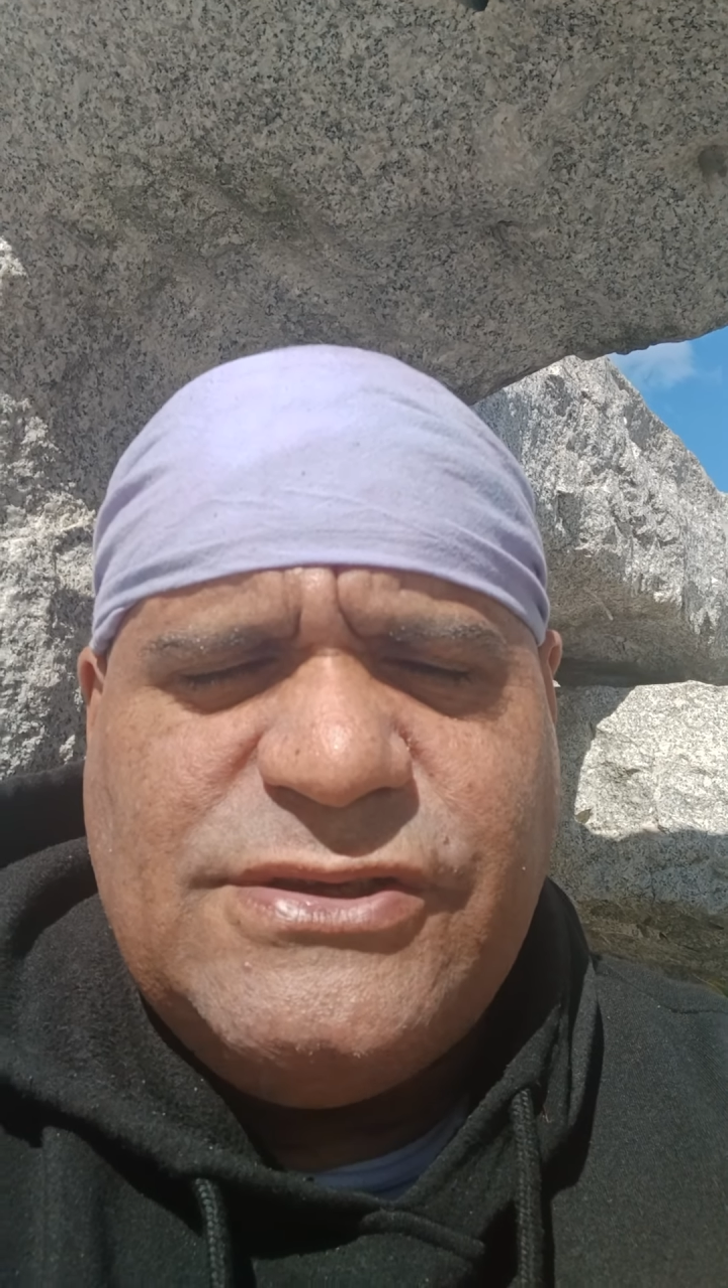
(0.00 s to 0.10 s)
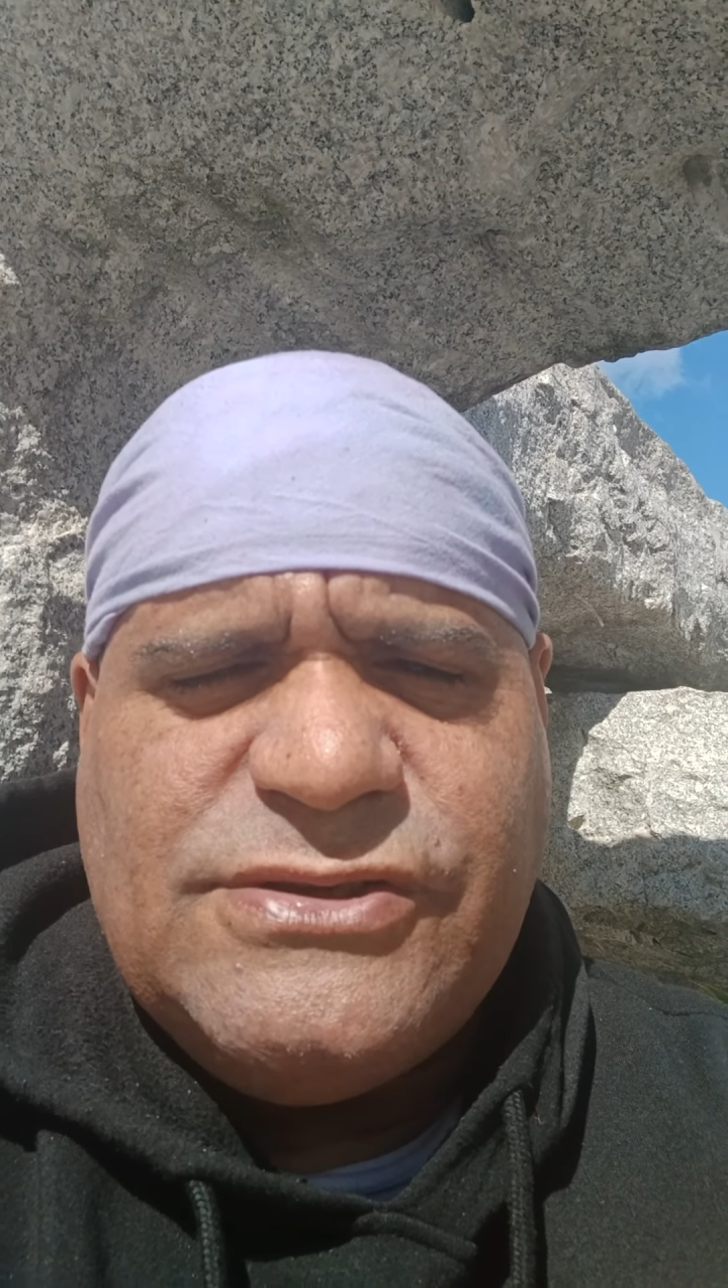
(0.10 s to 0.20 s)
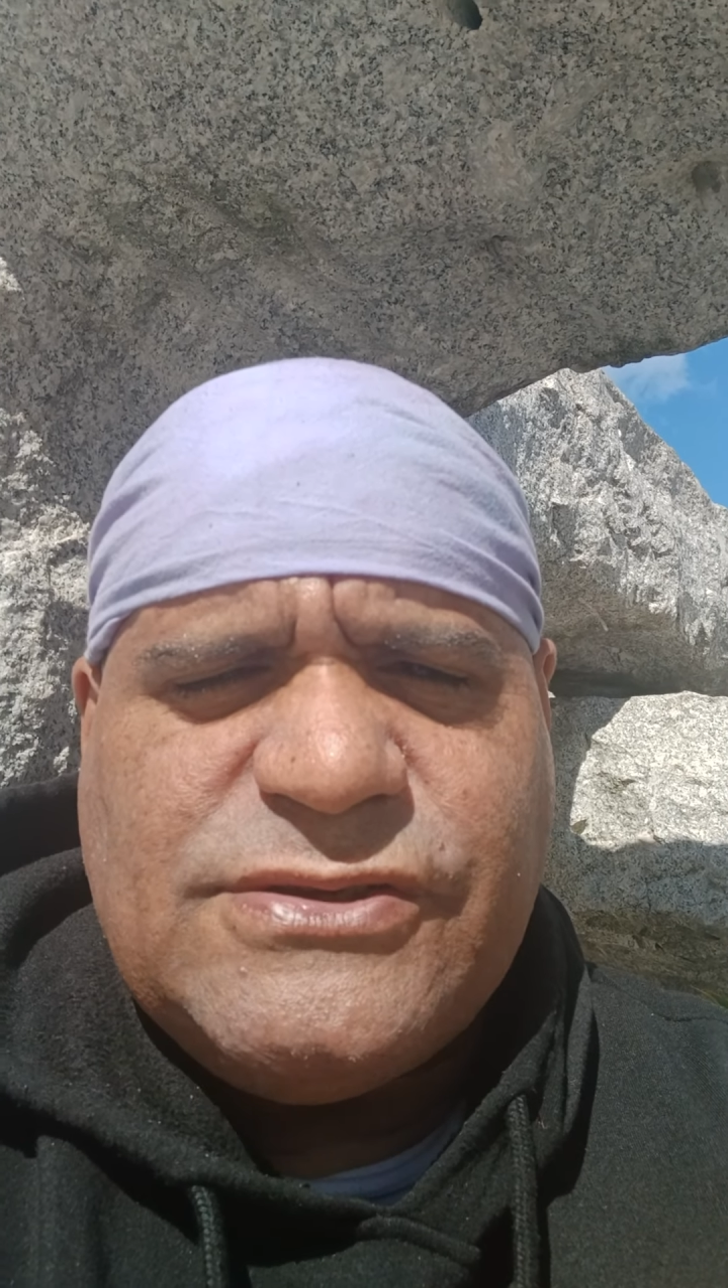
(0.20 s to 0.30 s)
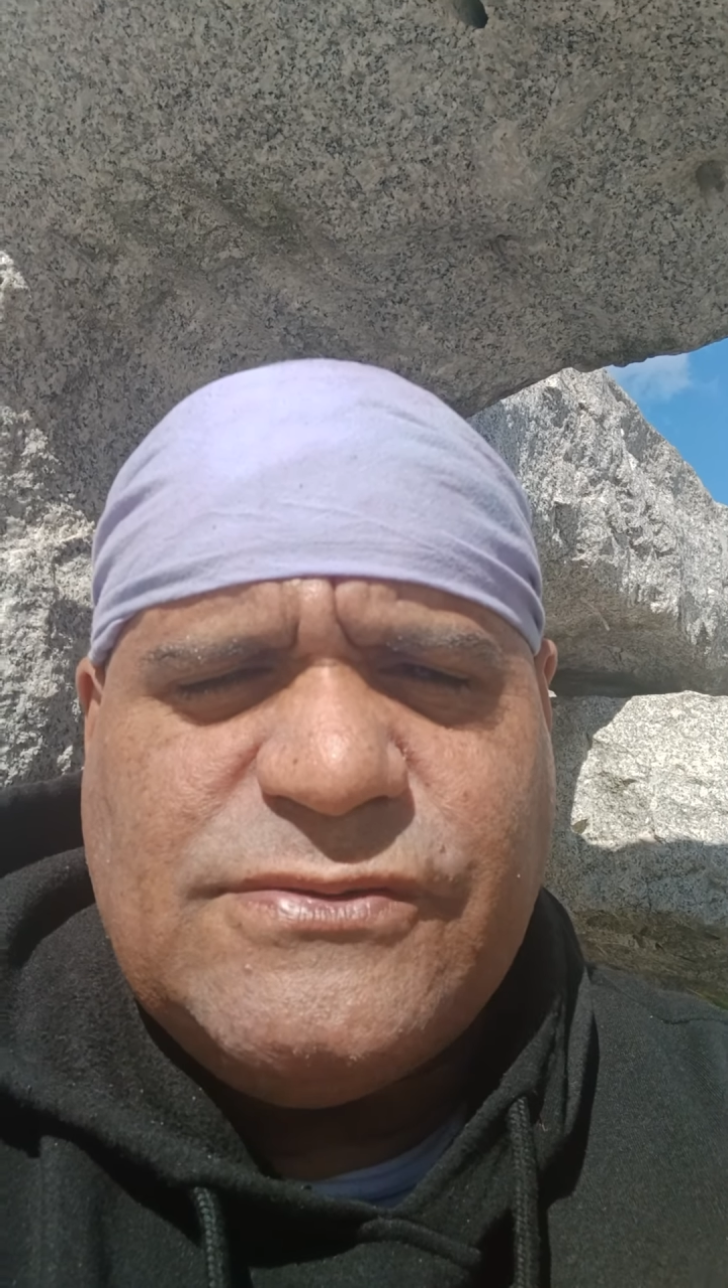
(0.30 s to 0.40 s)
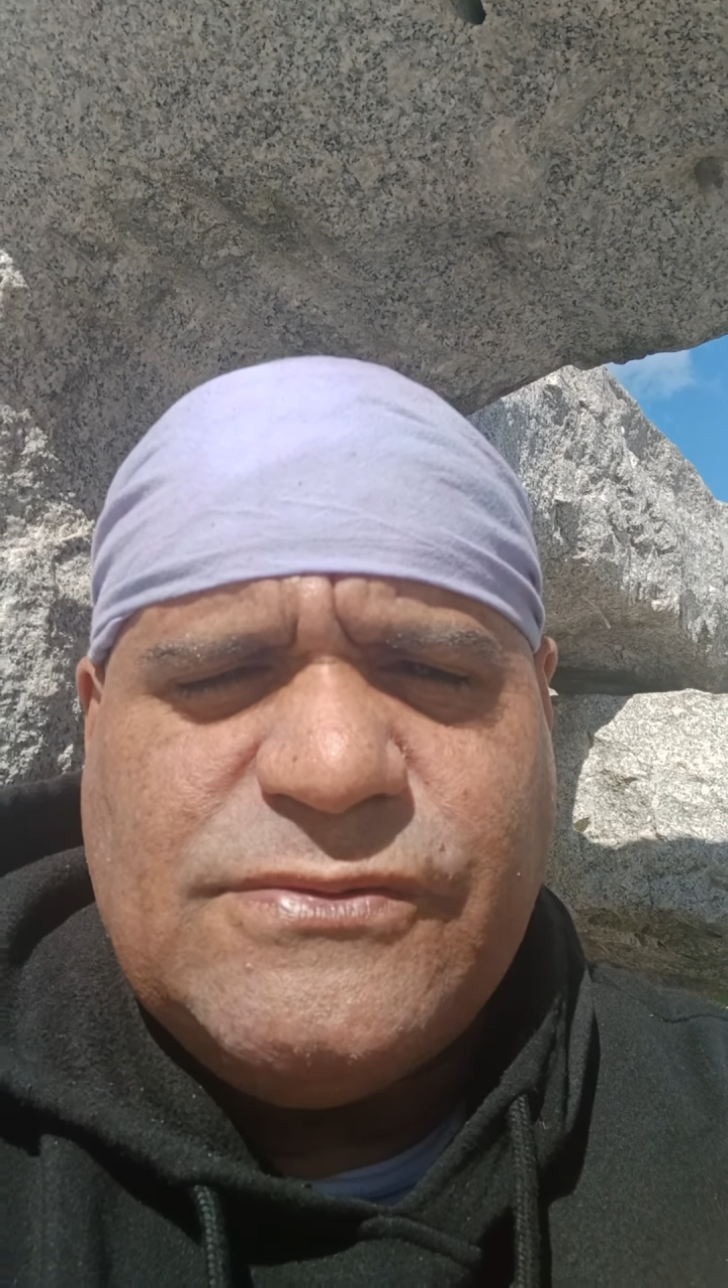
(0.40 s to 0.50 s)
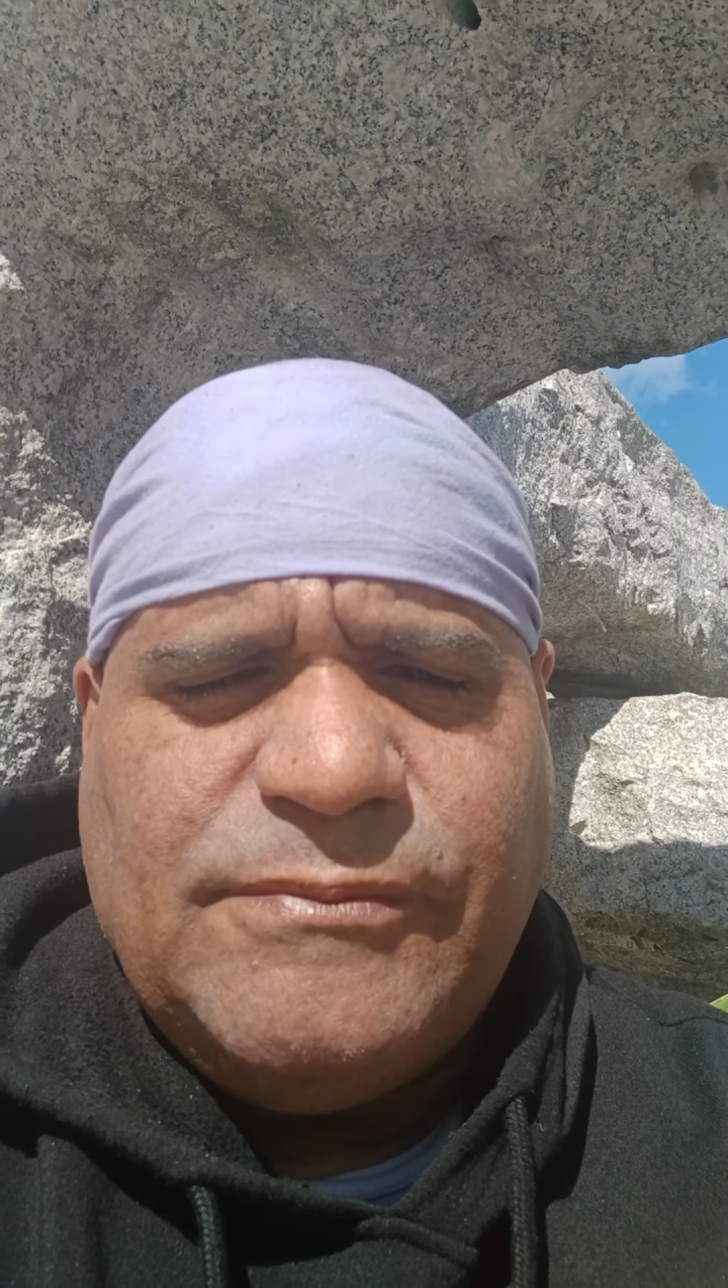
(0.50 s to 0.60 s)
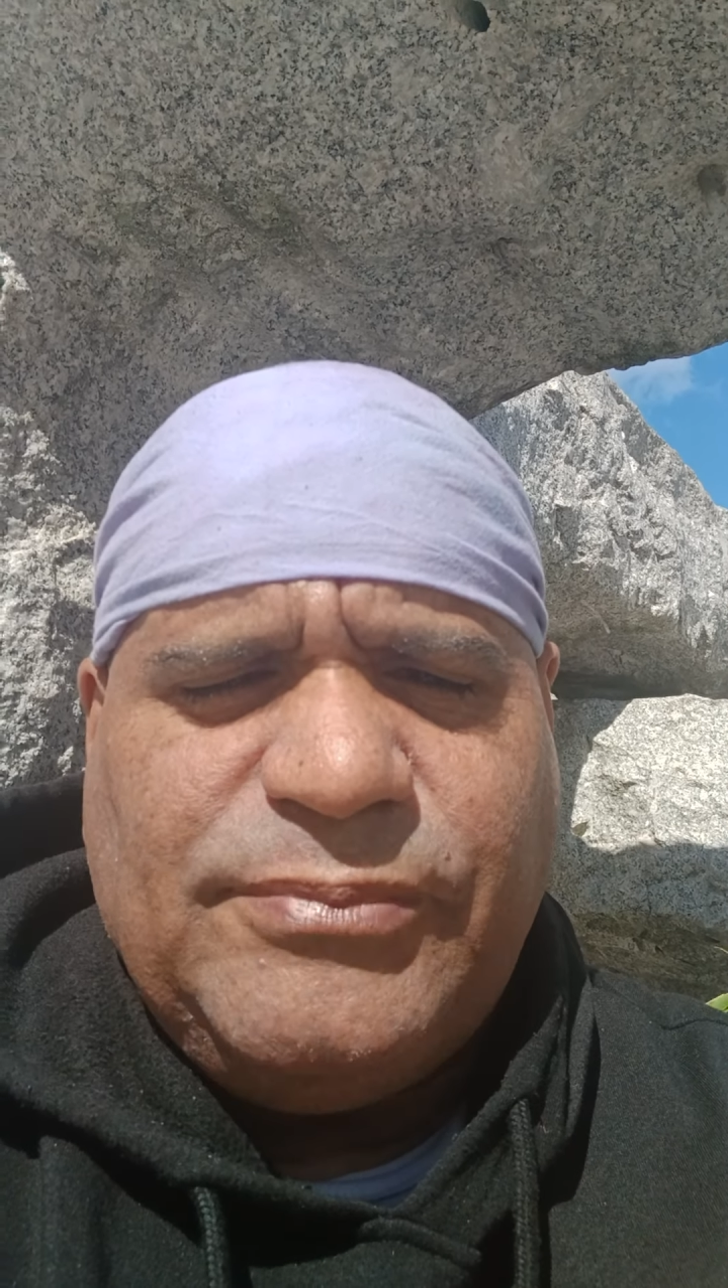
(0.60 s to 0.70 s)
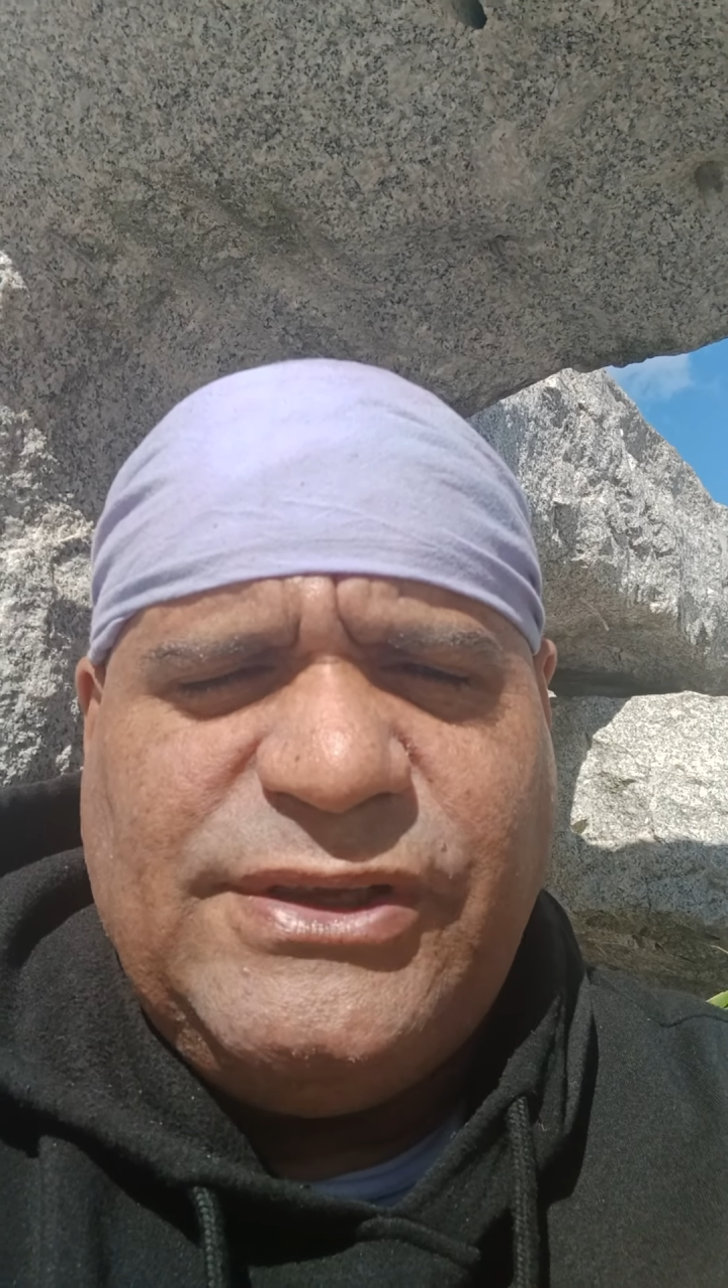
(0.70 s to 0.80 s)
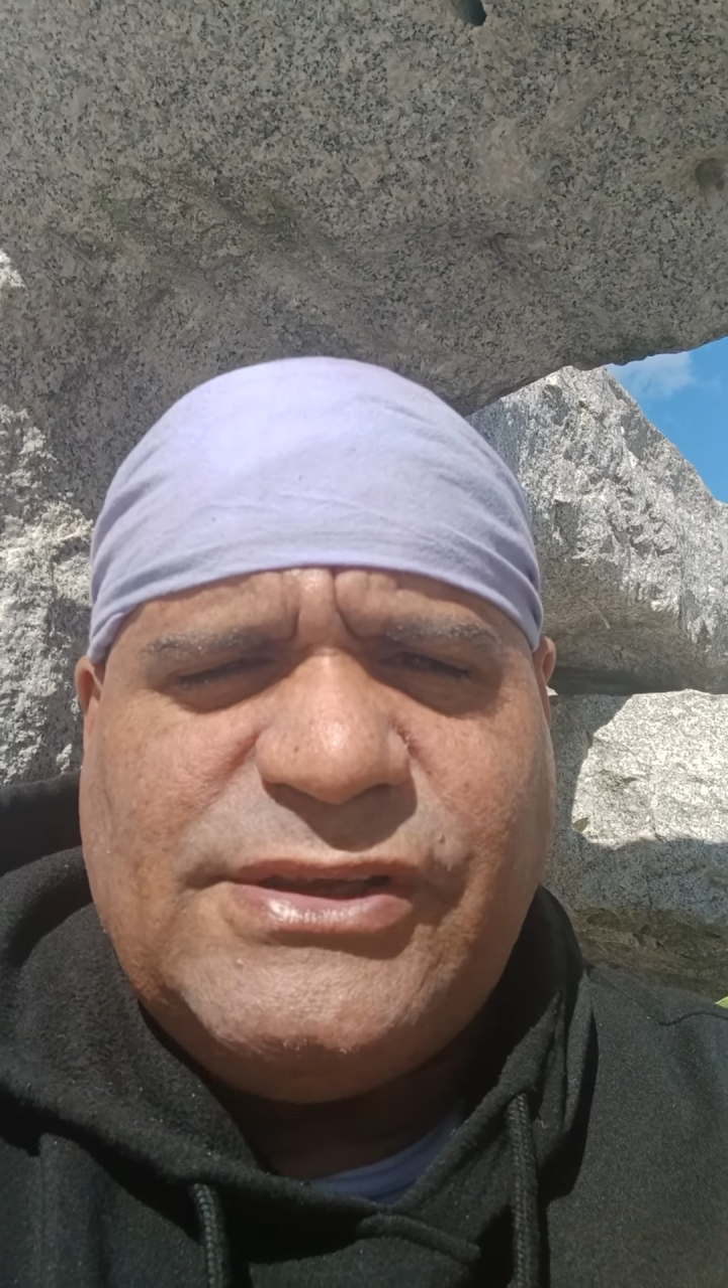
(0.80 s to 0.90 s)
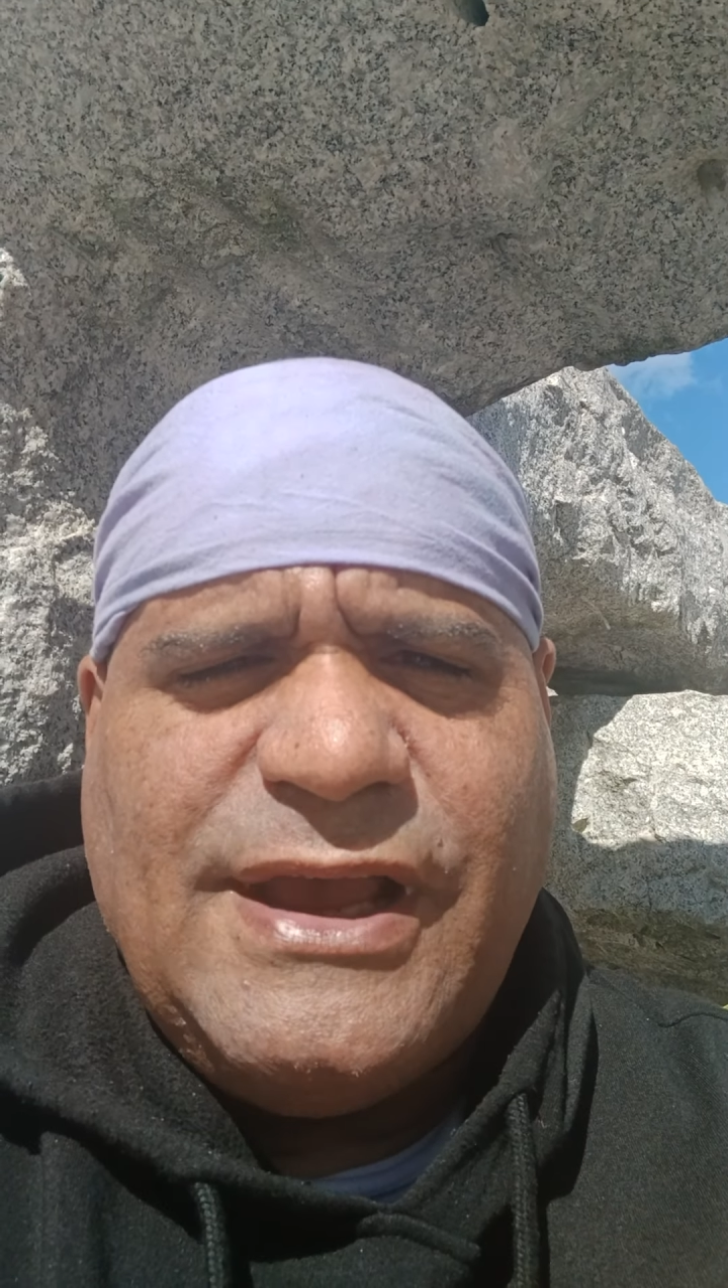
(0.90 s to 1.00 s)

you soon. Peace